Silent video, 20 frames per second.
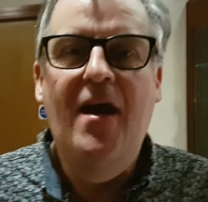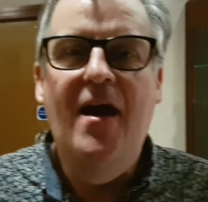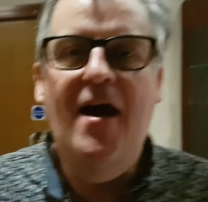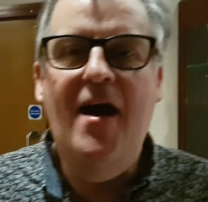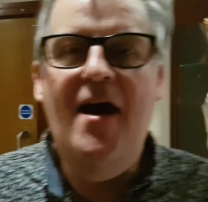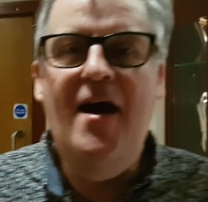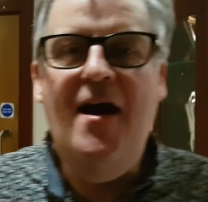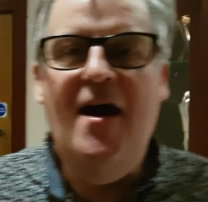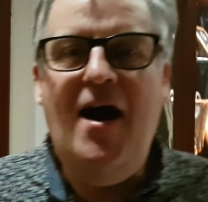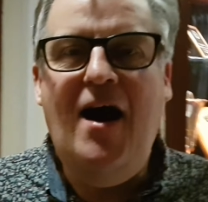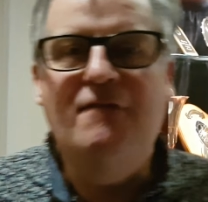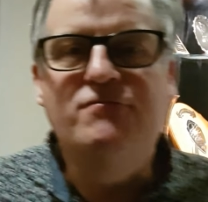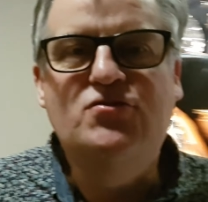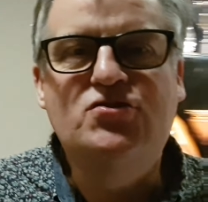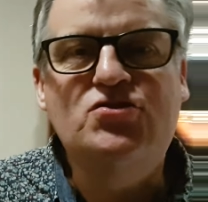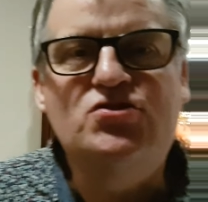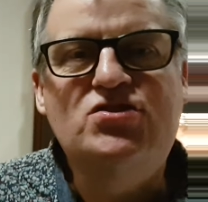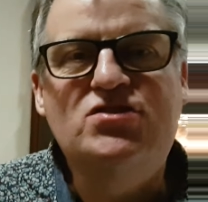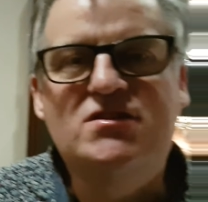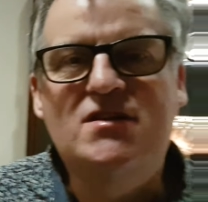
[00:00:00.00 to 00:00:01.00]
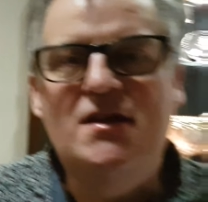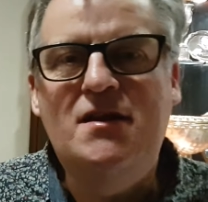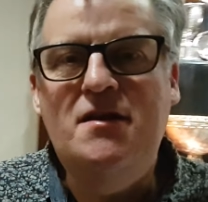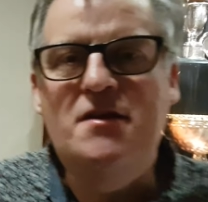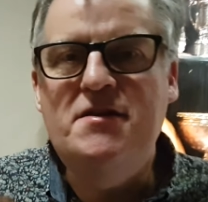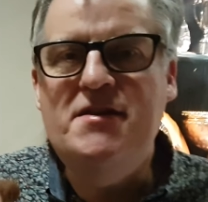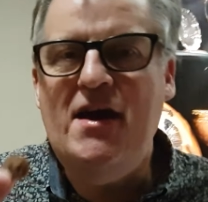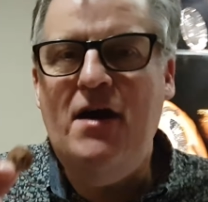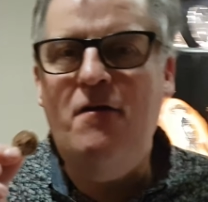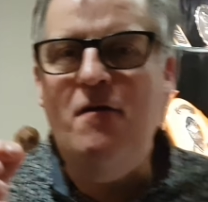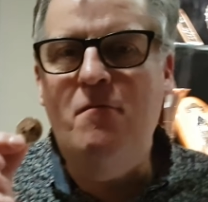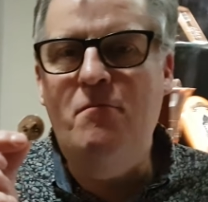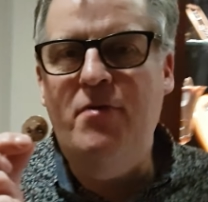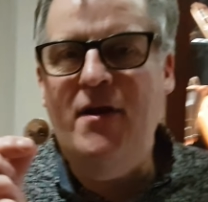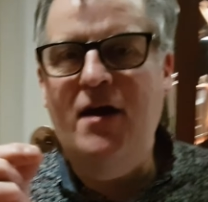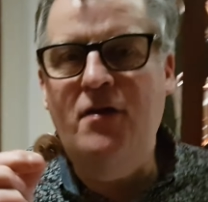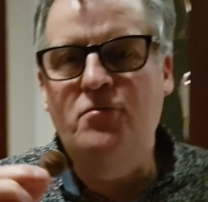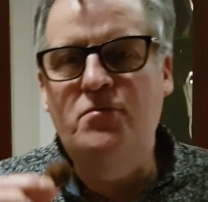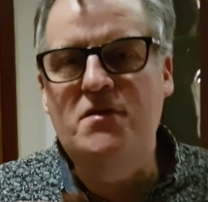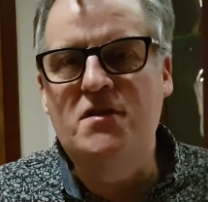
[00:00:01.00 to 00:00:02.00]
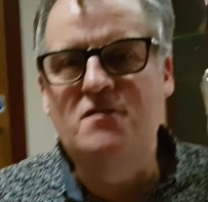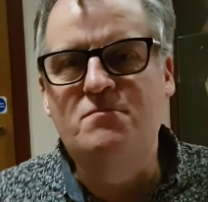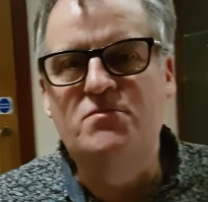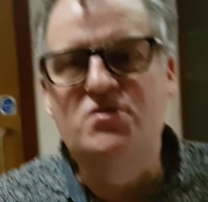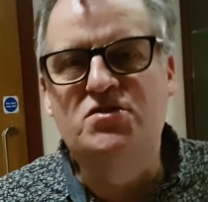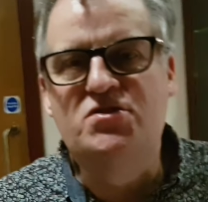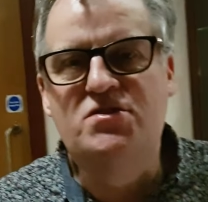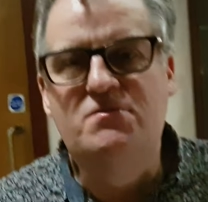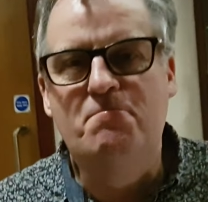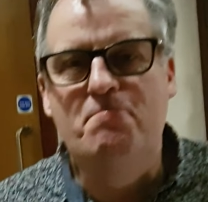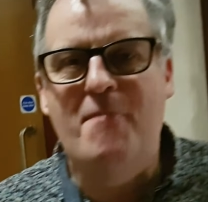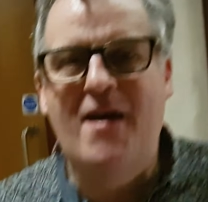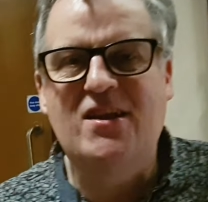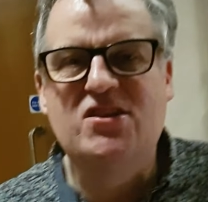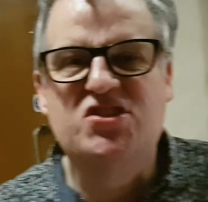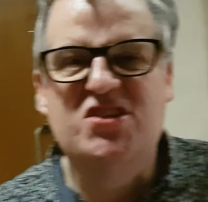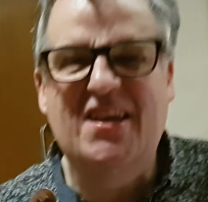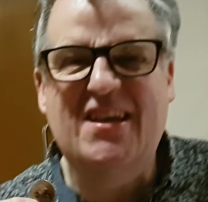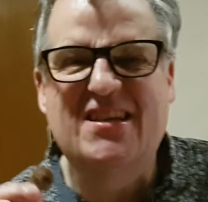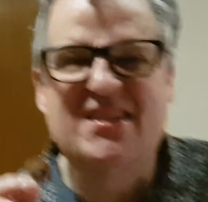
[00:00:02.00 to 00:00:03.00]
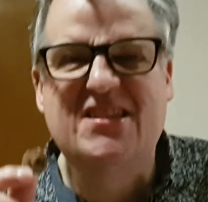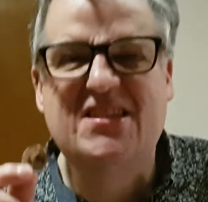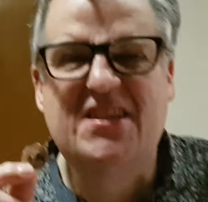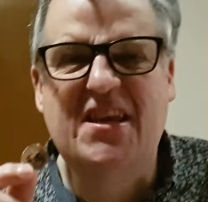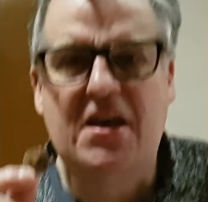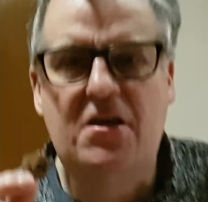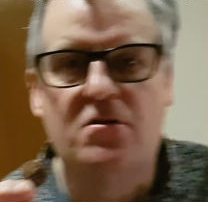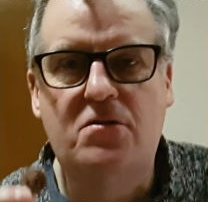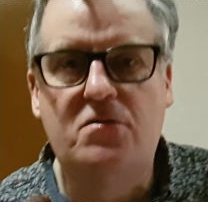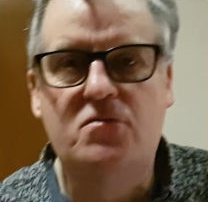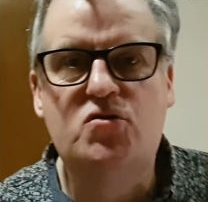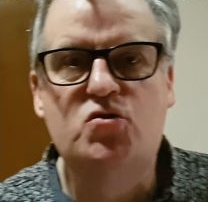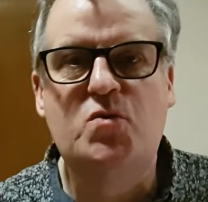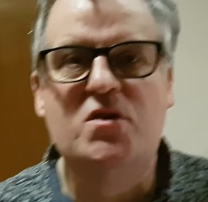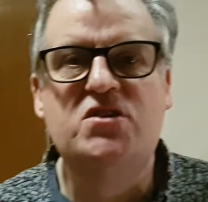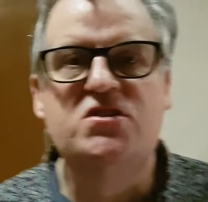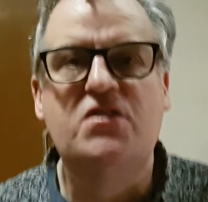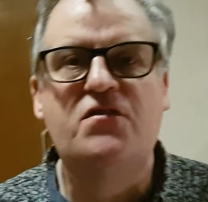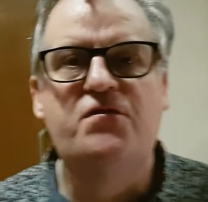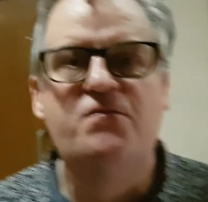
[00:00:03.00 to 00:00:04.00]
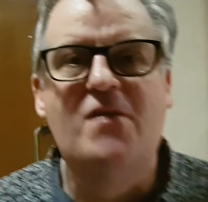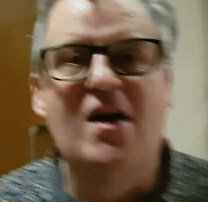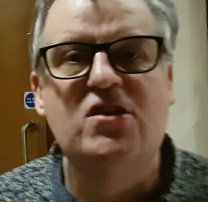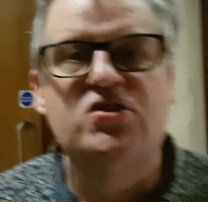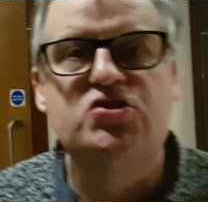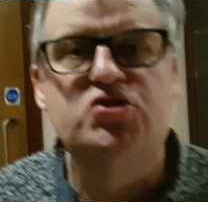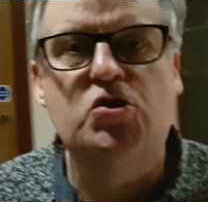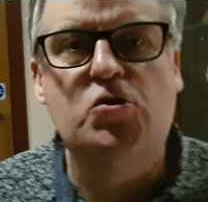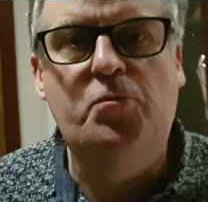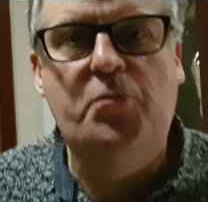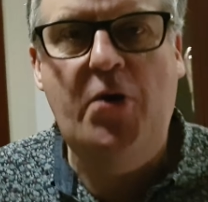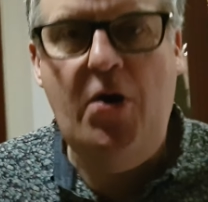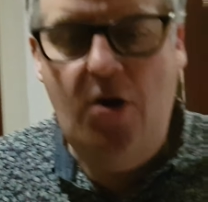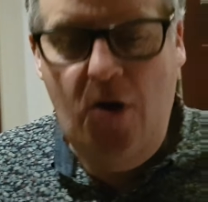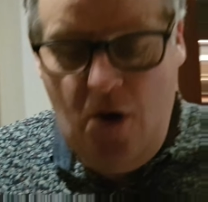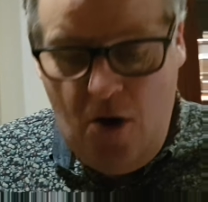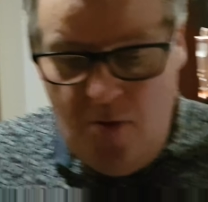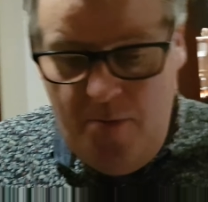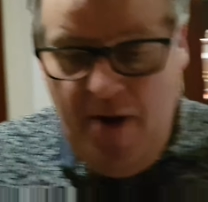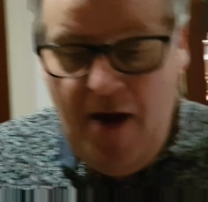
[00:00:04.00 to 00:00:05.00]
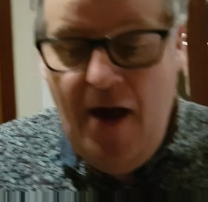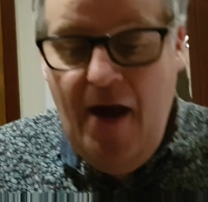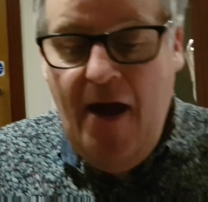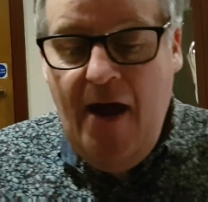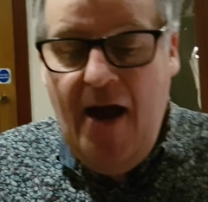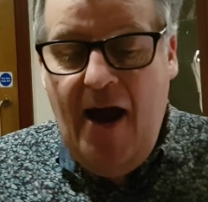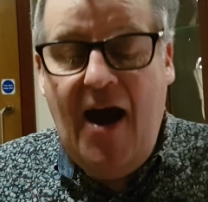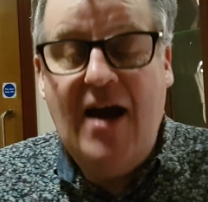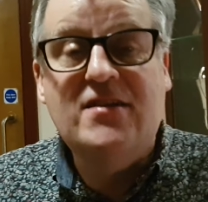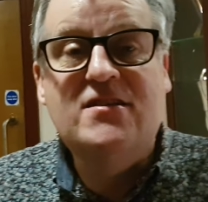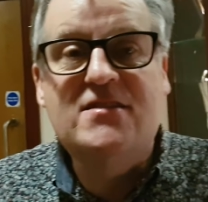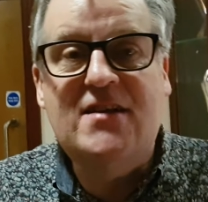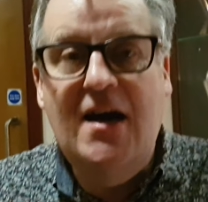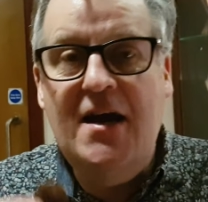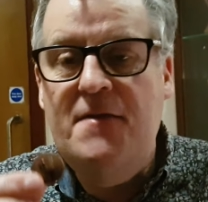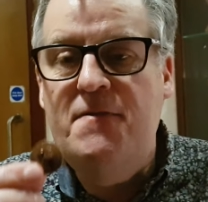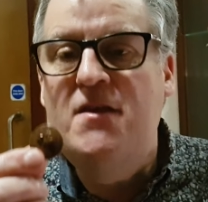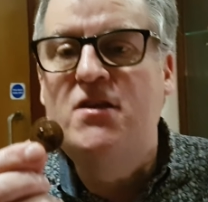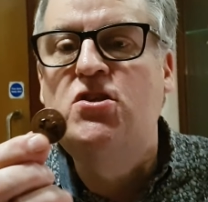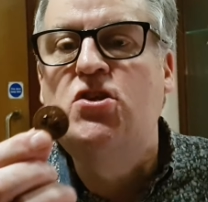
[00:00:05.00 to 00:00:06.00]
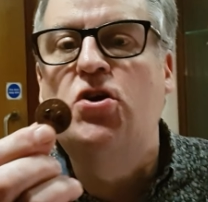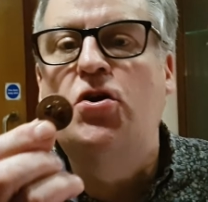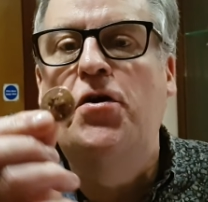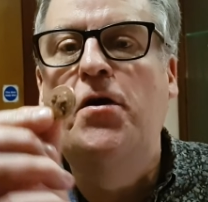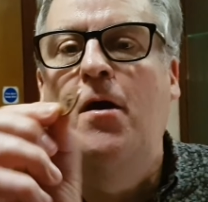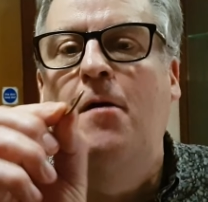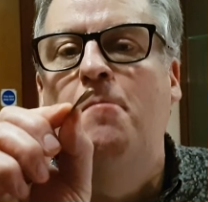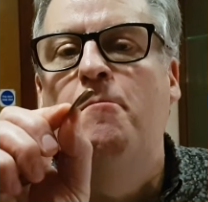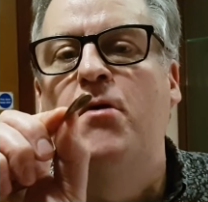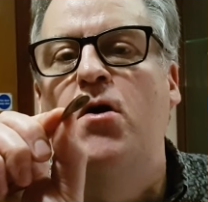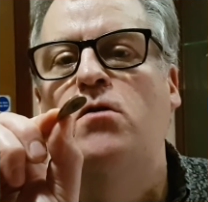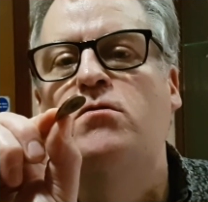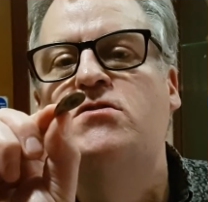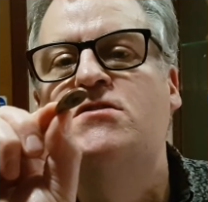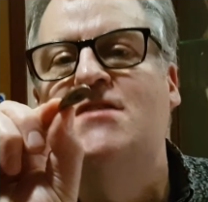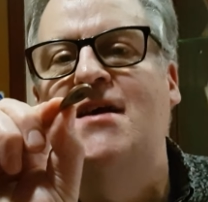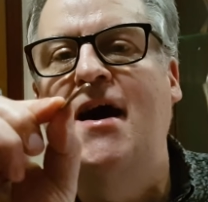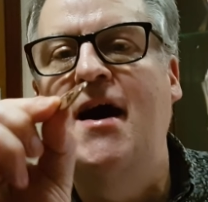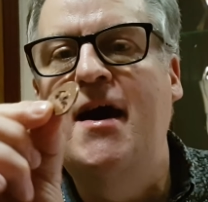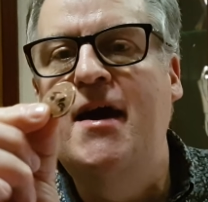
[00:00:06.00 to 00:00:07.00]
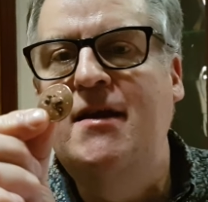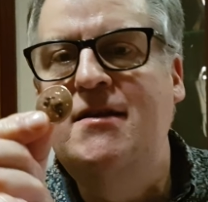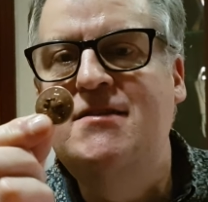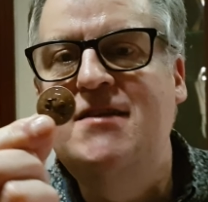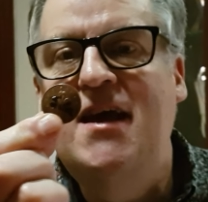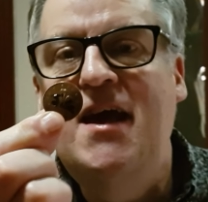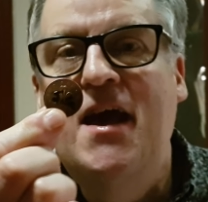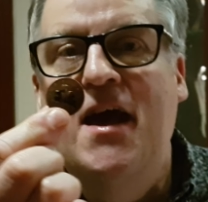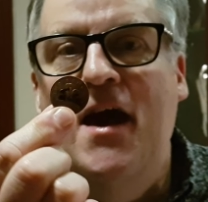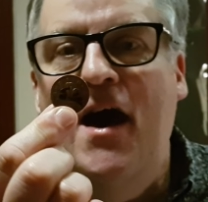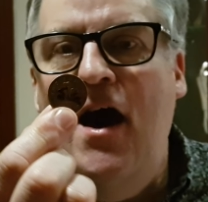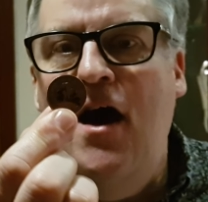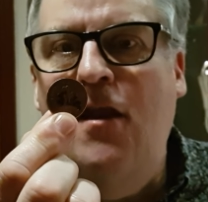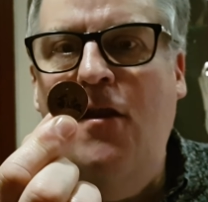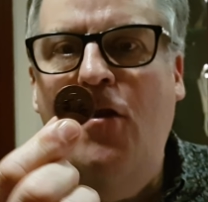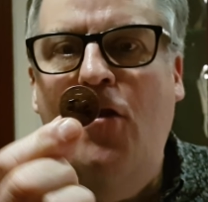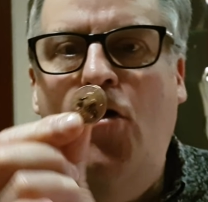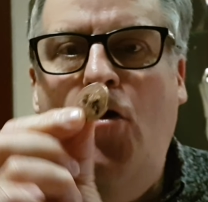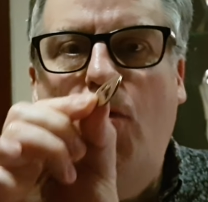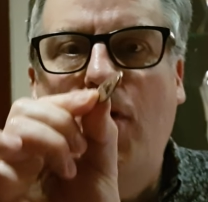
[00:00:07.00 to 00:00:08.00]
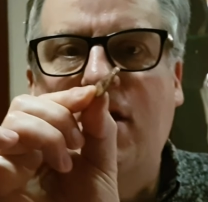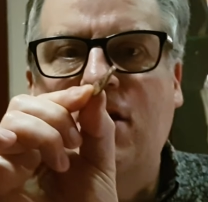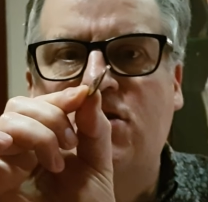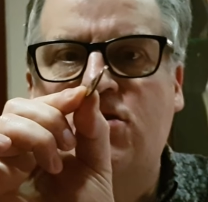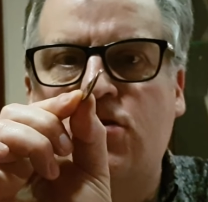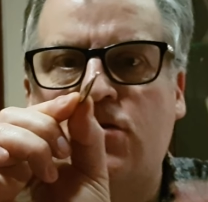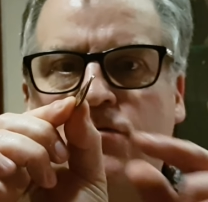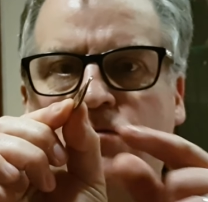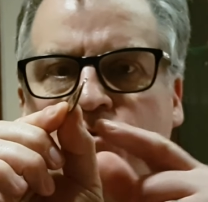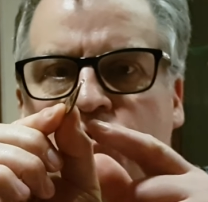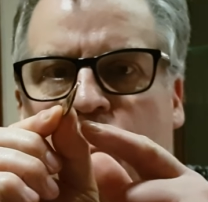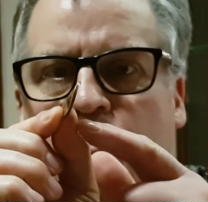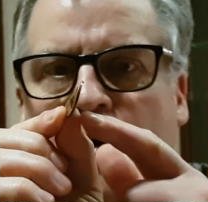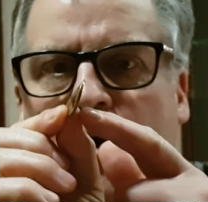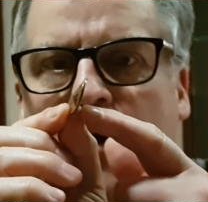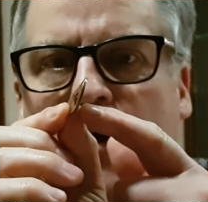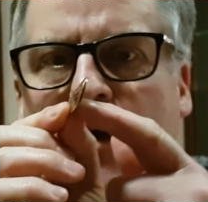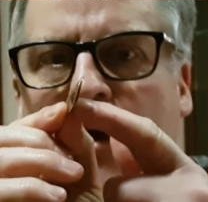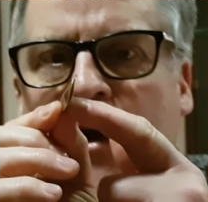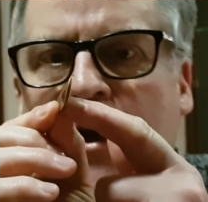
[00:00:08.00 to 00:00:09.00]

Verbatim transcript: Uh, I've just seen Darren Brand with his magic skills, which are superb, assign this coin on both sides, and look what he's done to it.